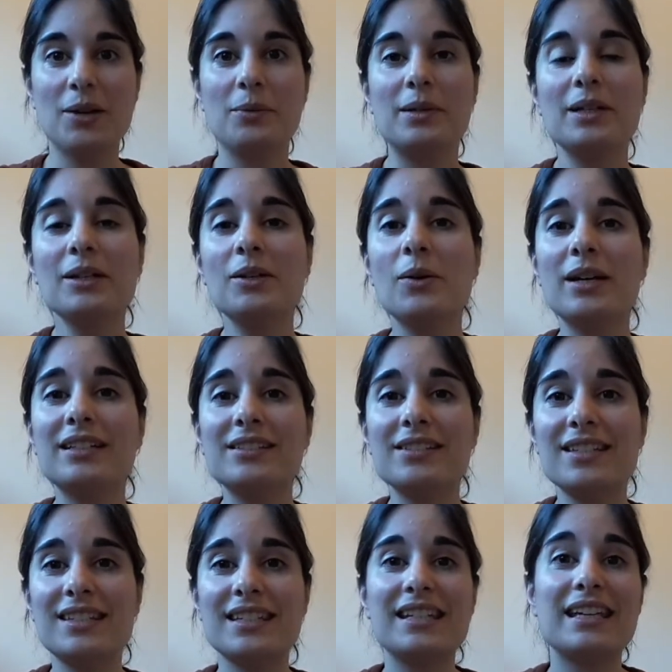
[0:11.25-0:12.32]
We are going to
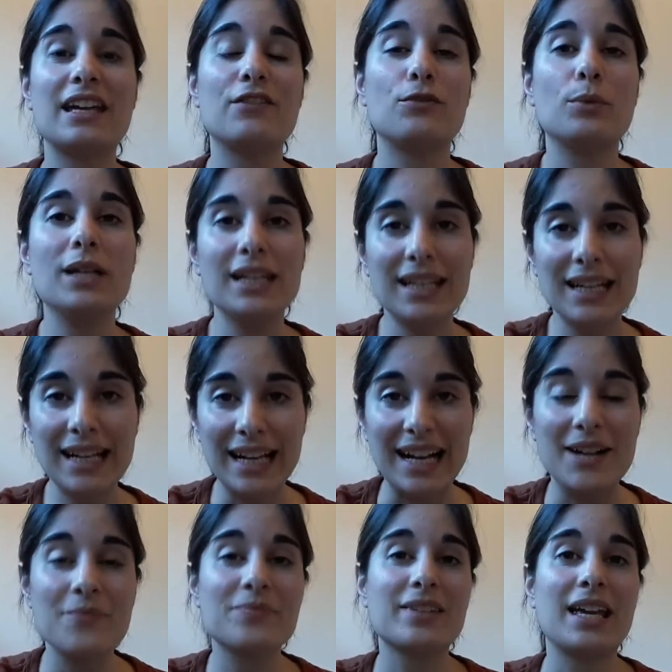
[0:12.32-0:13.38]
see if we can
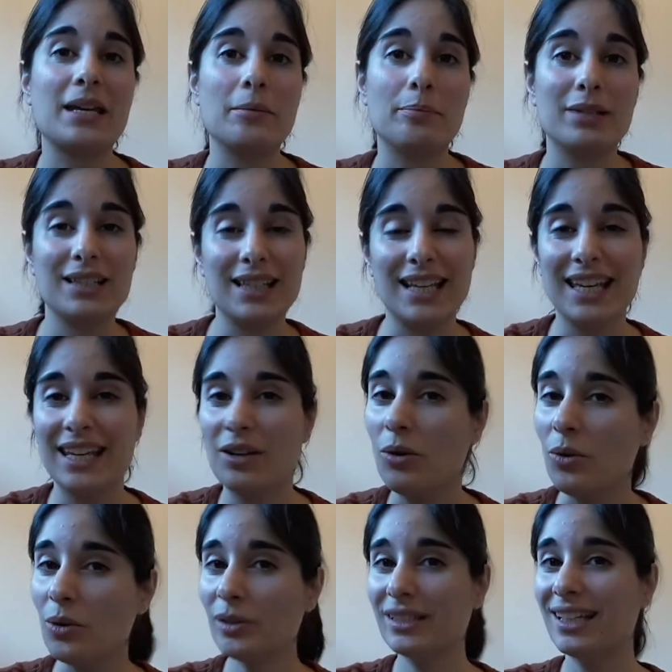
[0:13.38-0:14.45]
get a plain
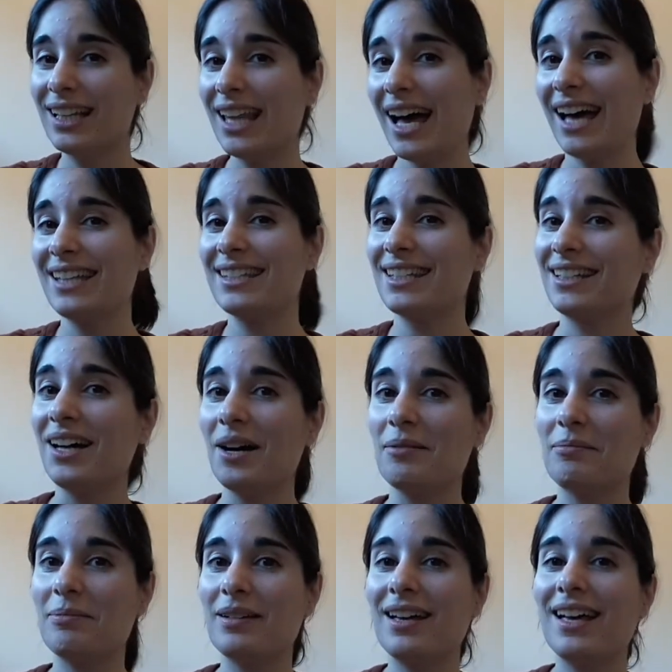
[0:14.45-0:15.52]
old glass
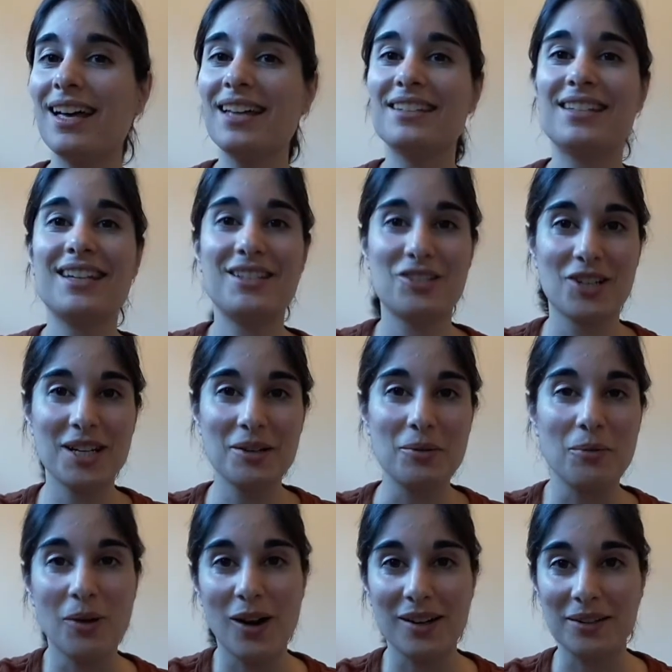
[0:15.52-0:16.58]
cup to drink
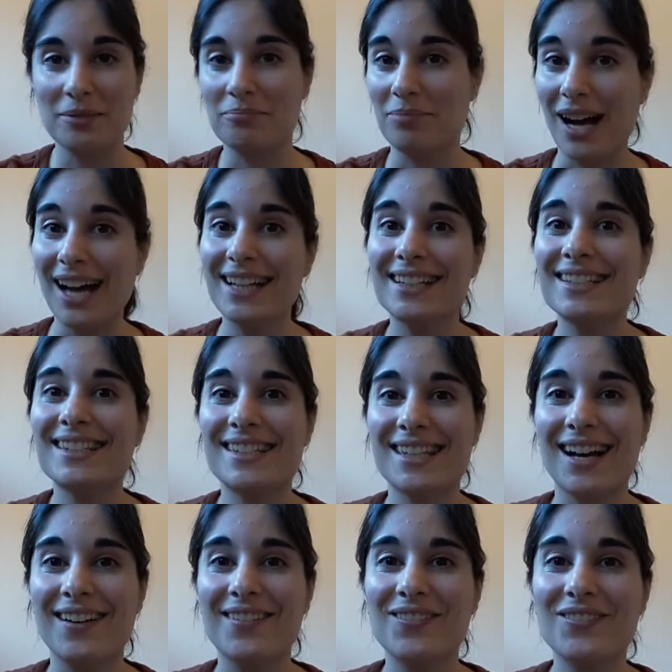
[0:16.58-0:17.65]
water by
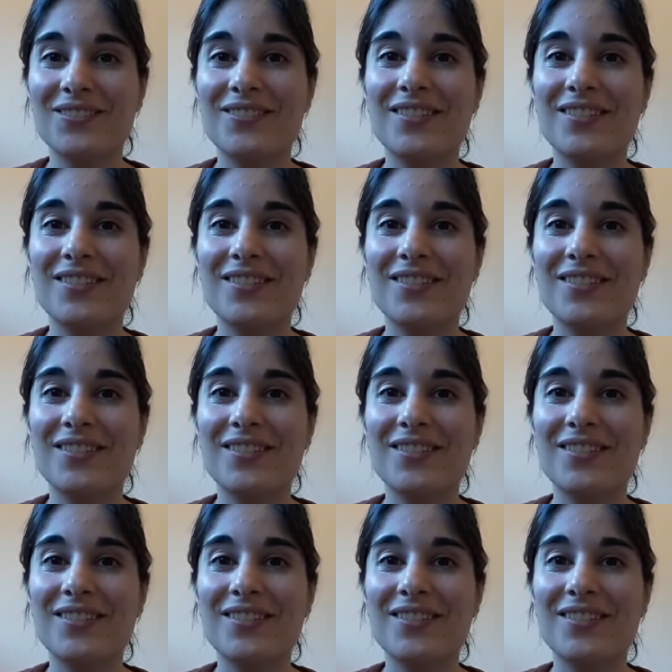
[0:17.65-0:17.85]
itself.